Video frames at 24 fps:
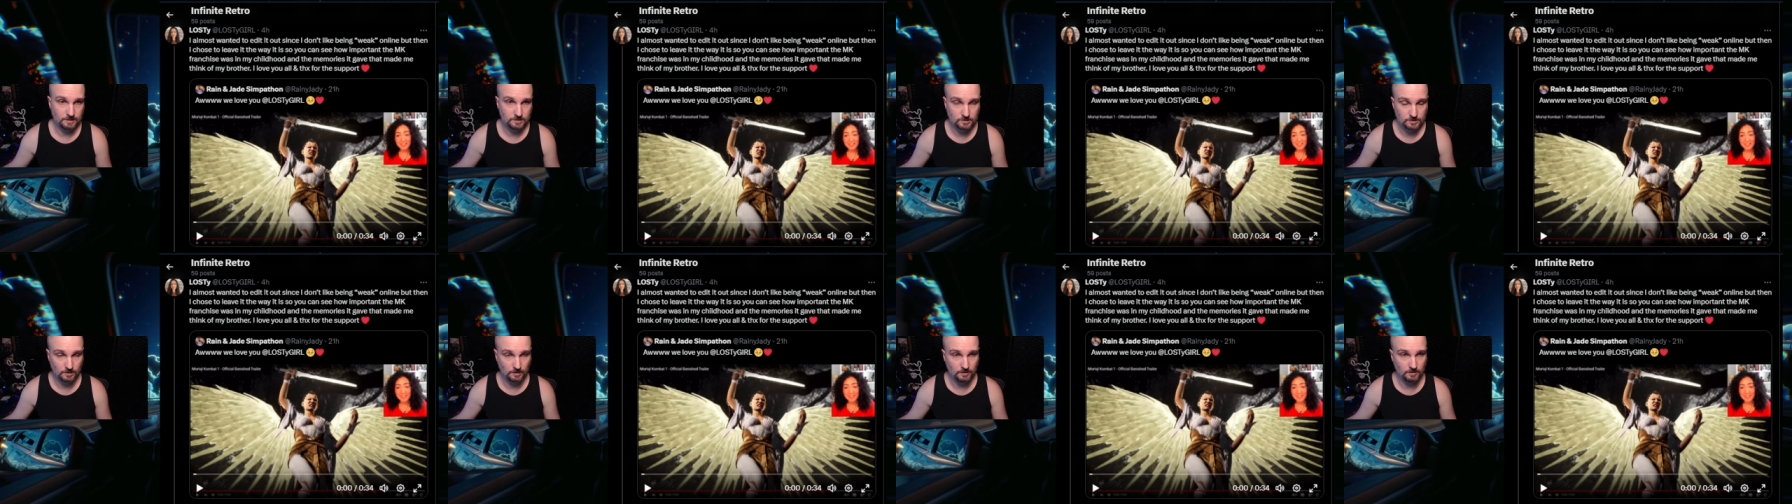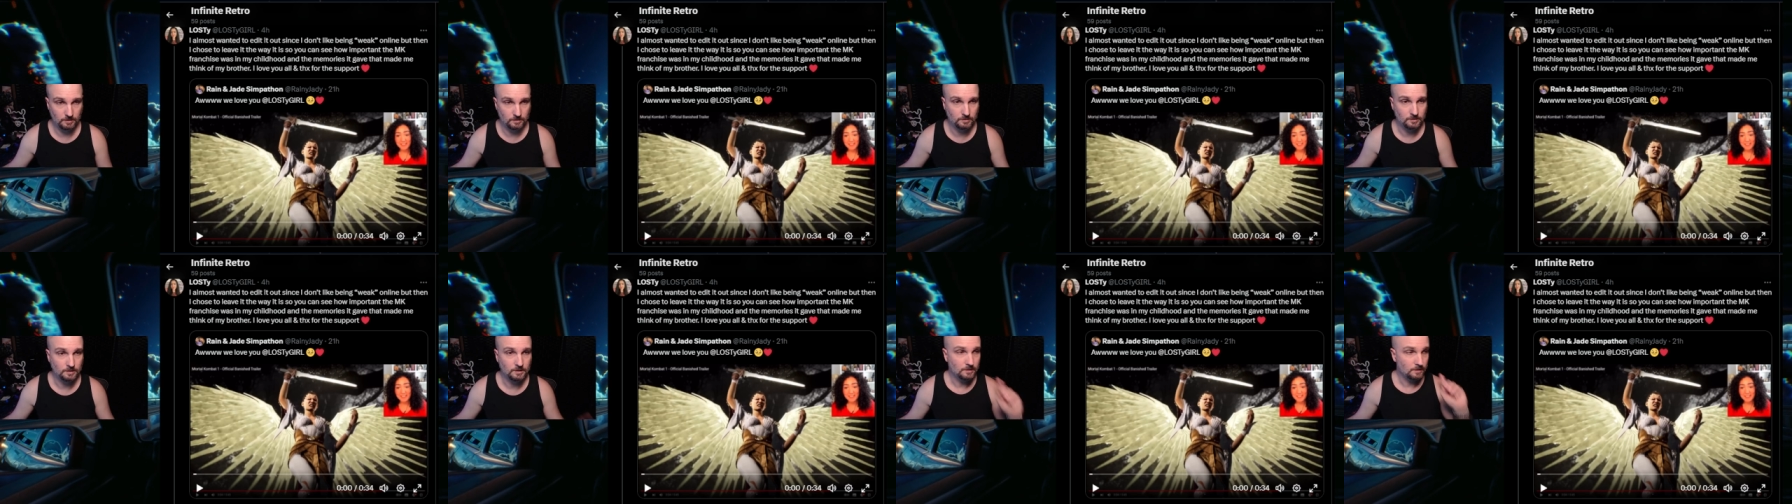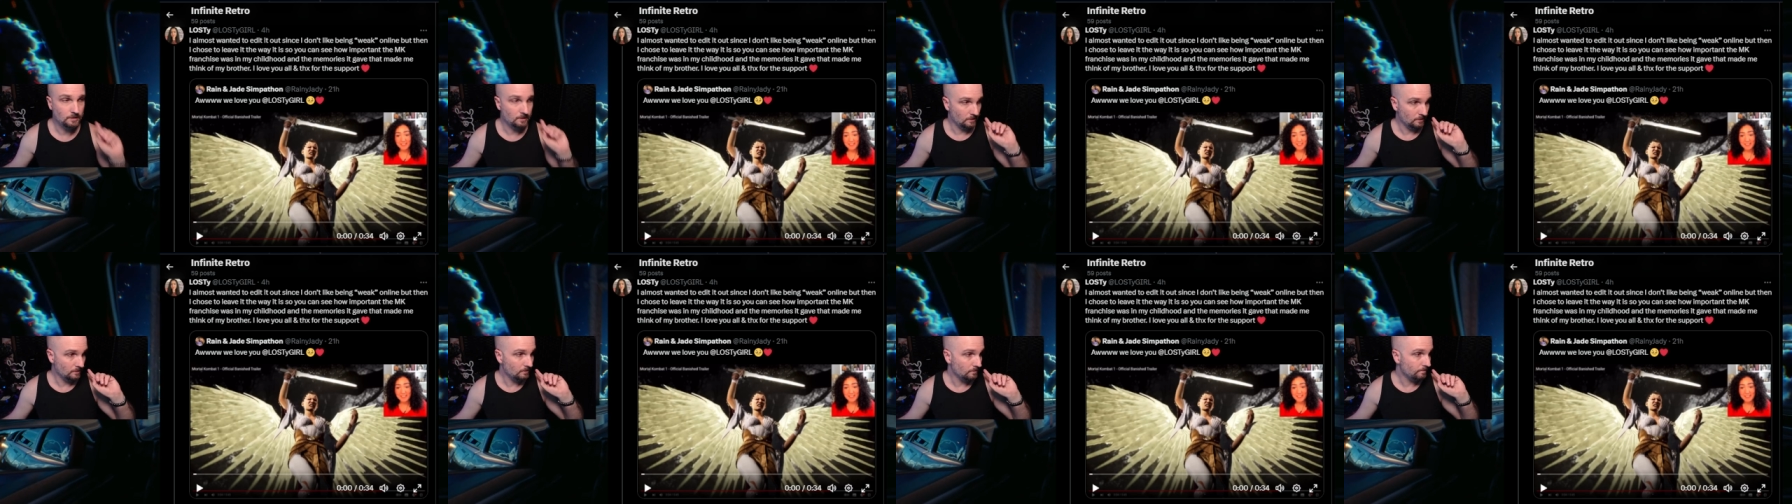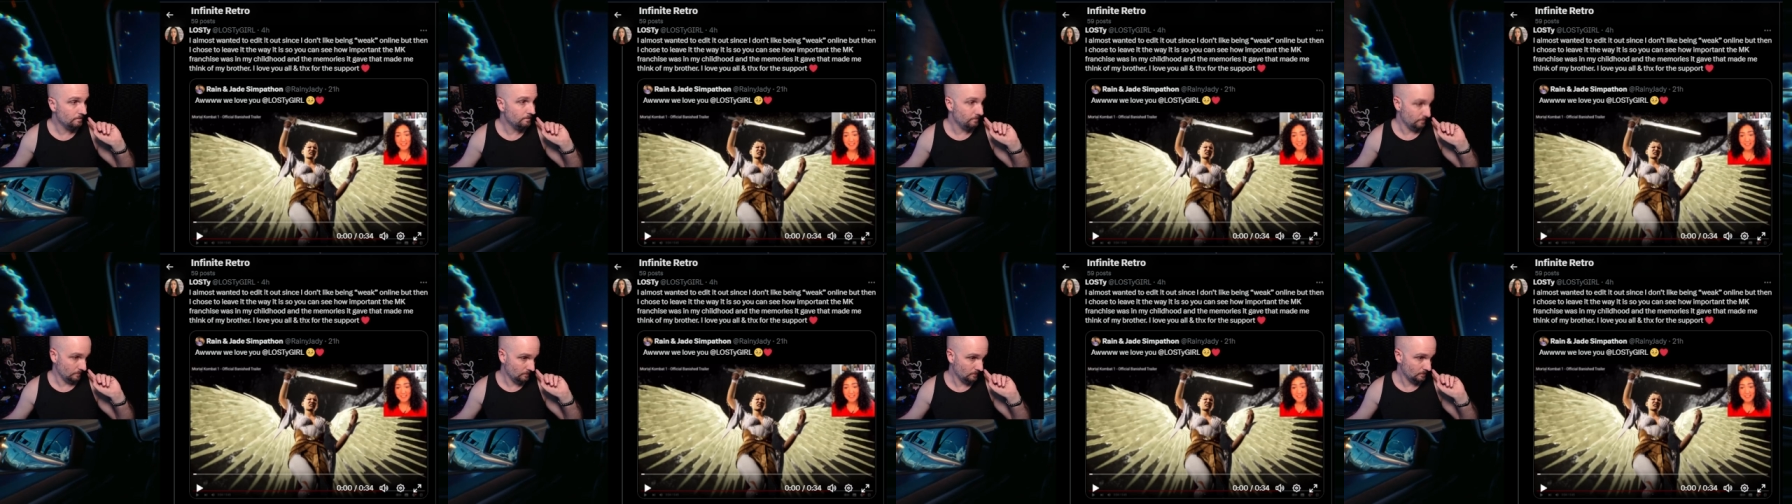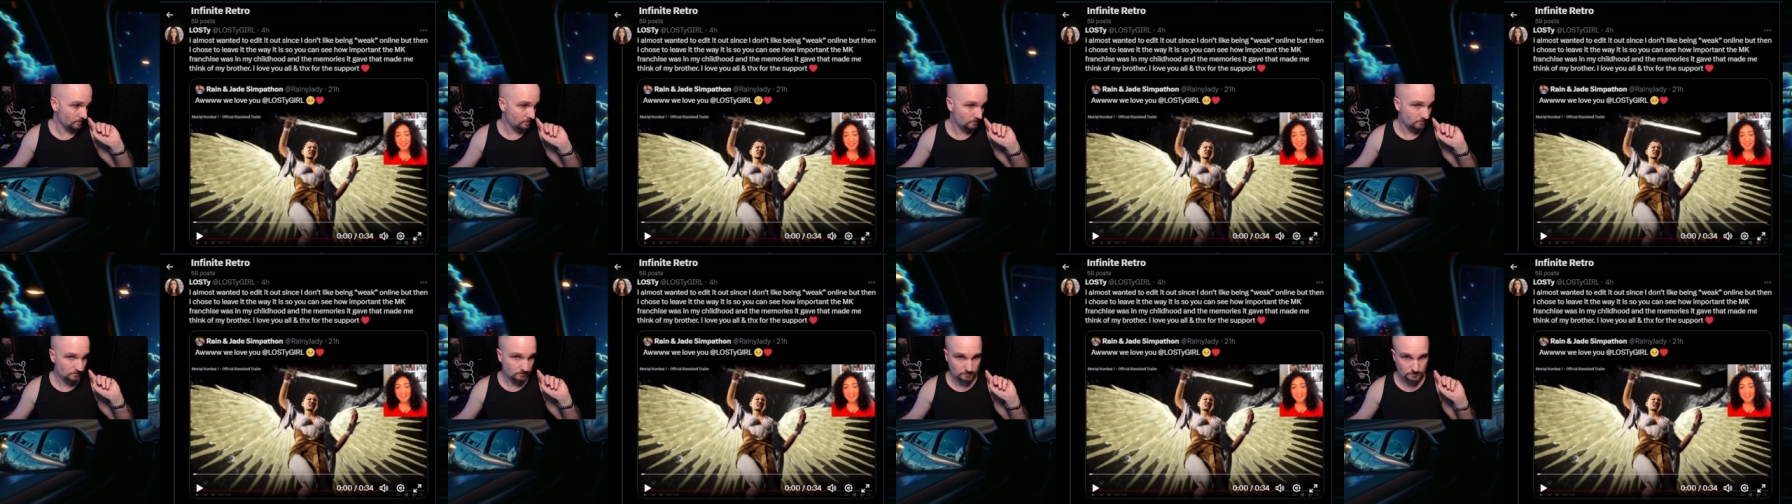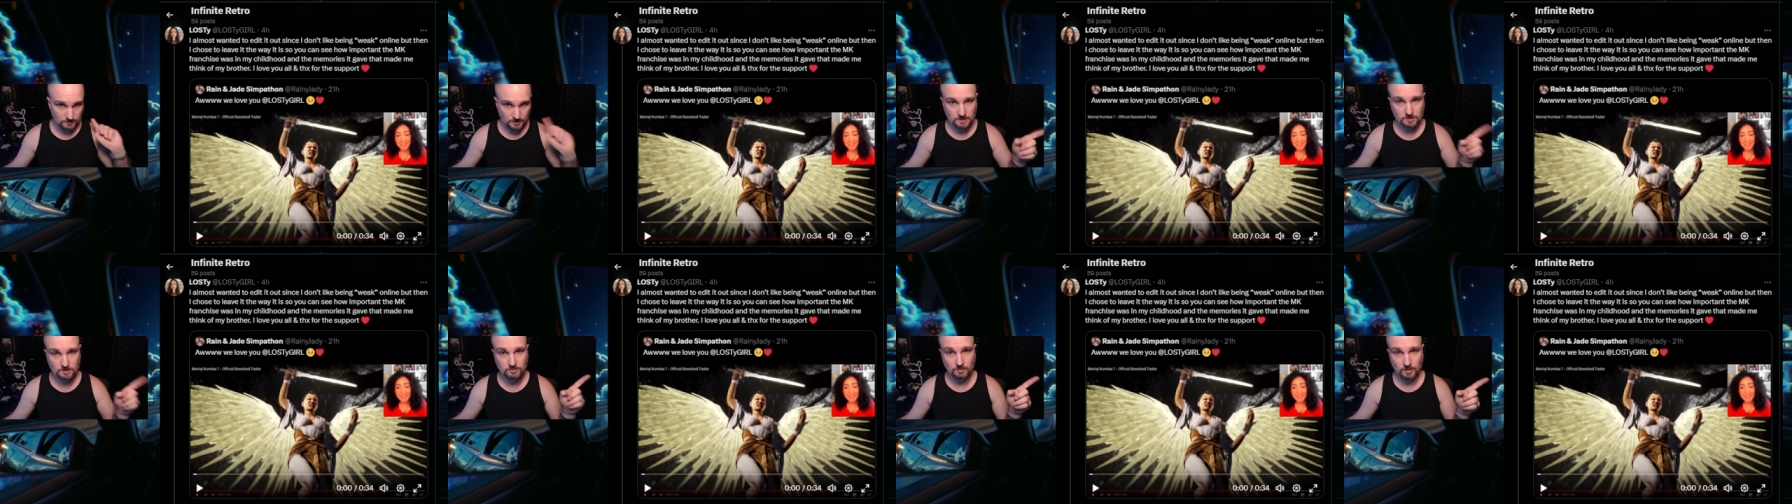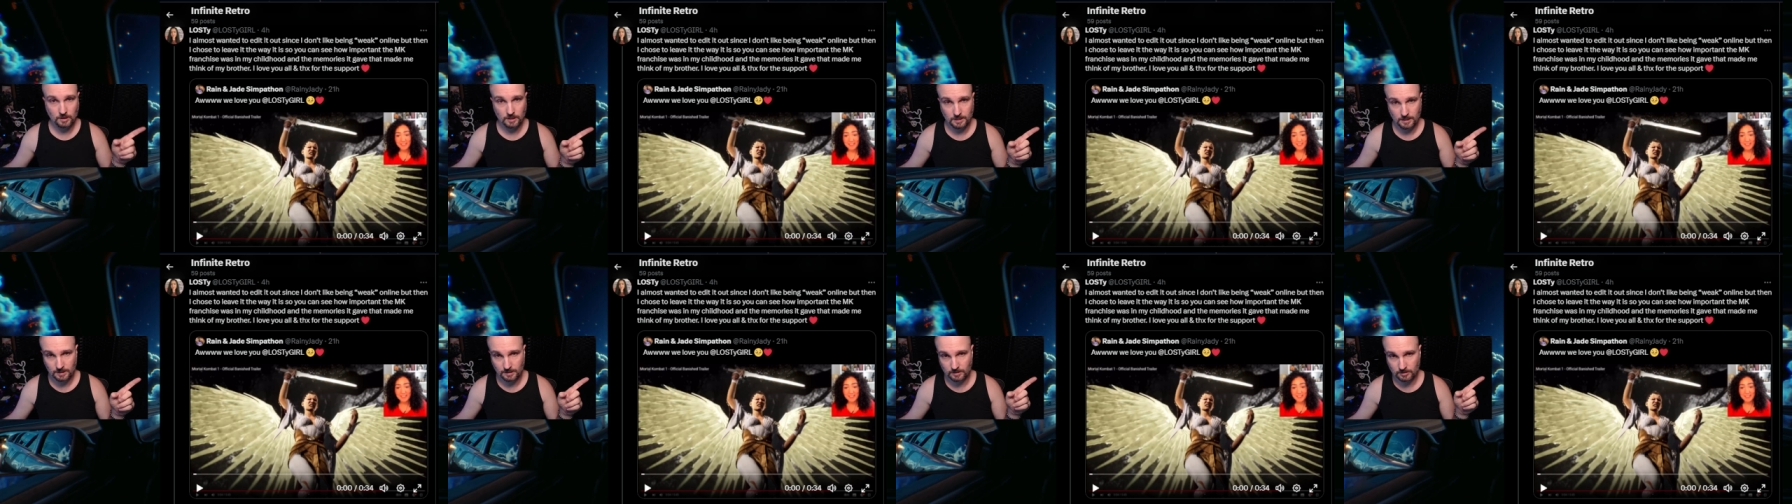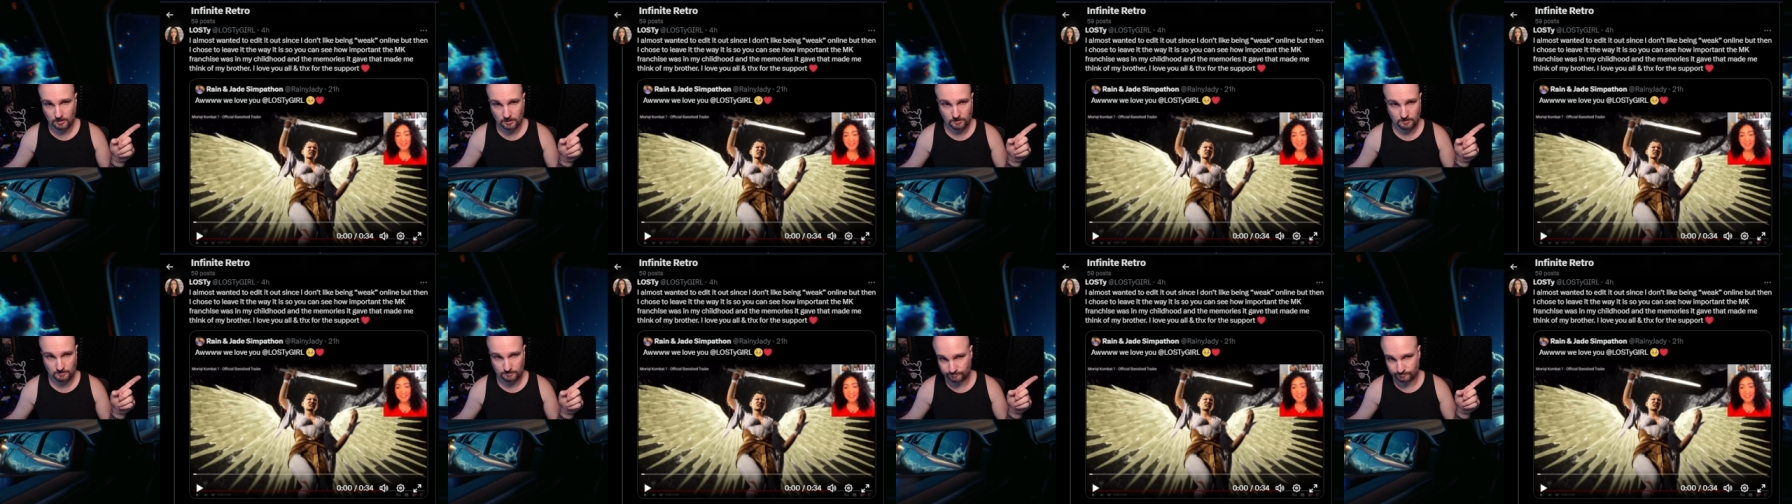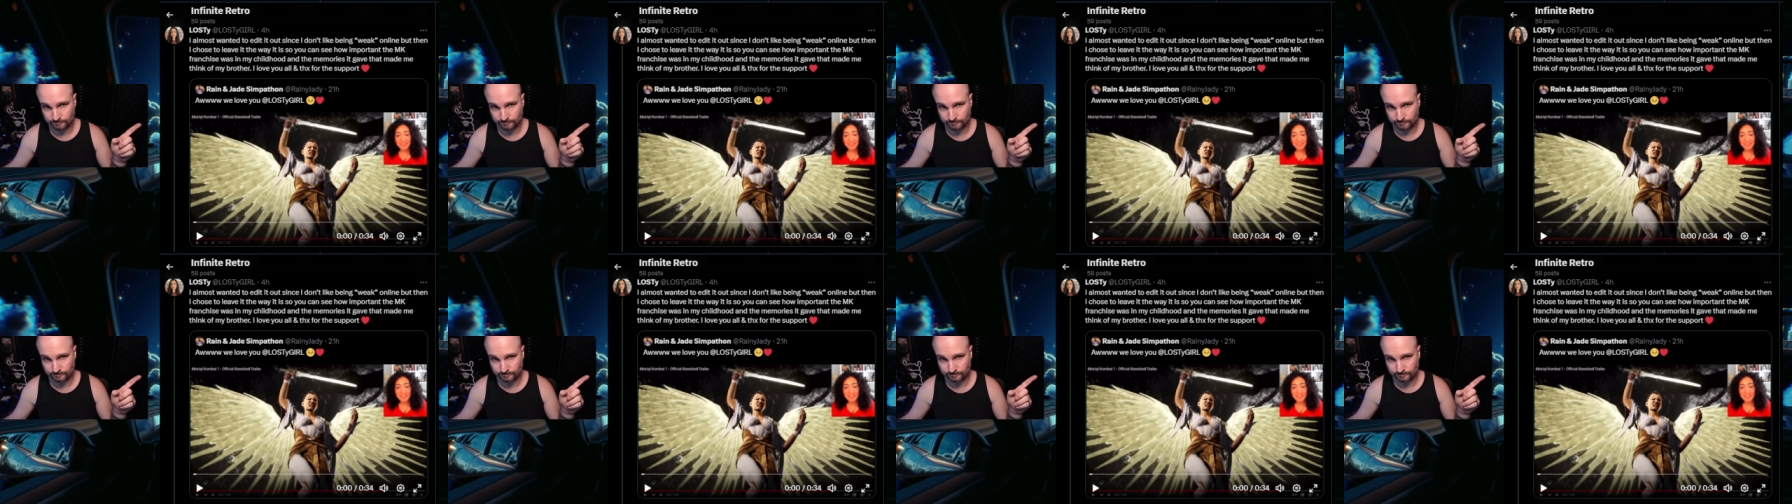So this right here, girl,